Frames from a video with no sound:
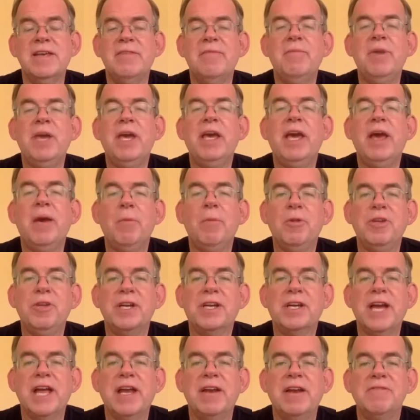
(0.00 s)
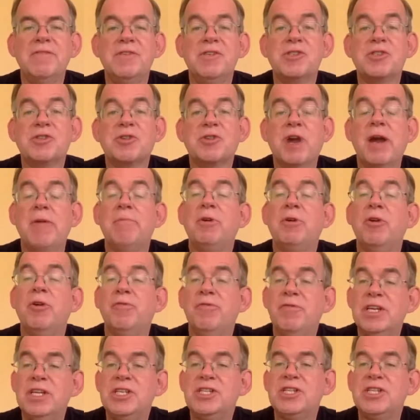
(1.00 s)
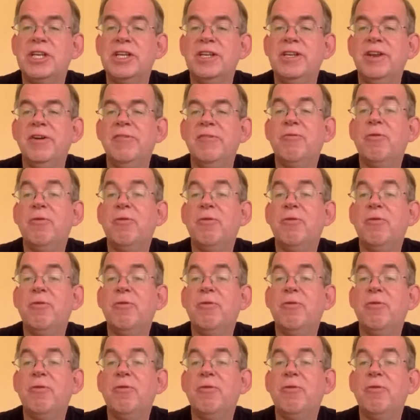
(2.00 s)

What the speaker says: being able to kind of describe your vision of